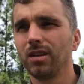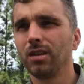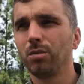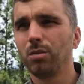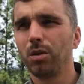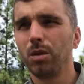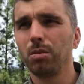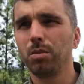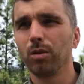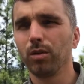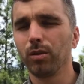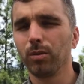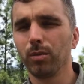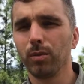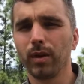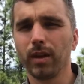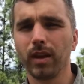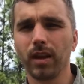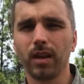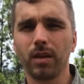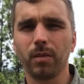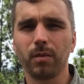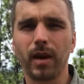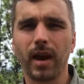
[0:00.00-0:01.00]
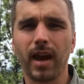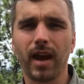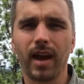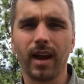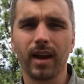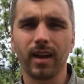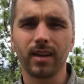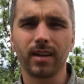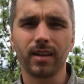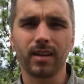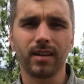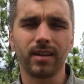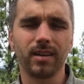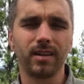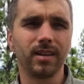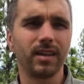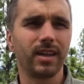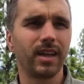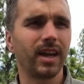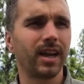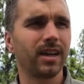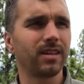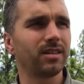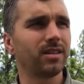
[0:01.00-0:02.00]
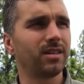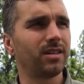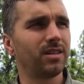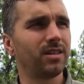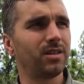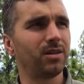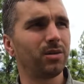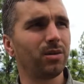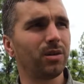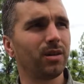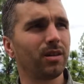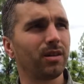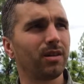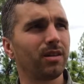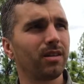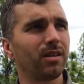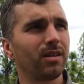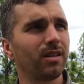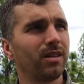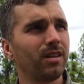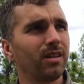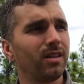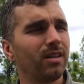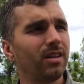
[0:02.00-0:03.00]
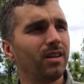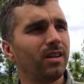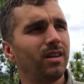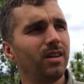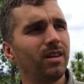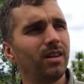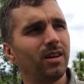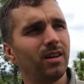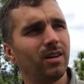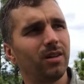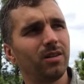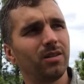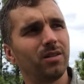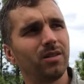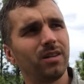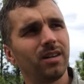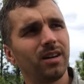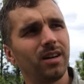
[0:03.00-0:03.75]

people are bringing back, and it has to do with, you know,